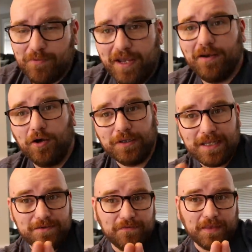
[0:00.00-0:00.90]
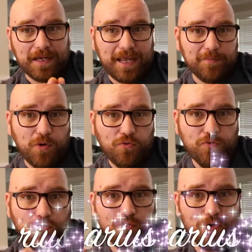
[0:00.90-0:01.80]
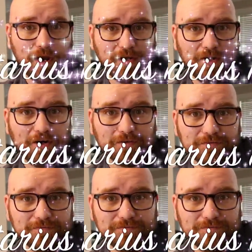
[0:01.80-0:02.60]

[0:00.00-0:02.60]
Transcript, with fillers: that right. I'll leave the name right here.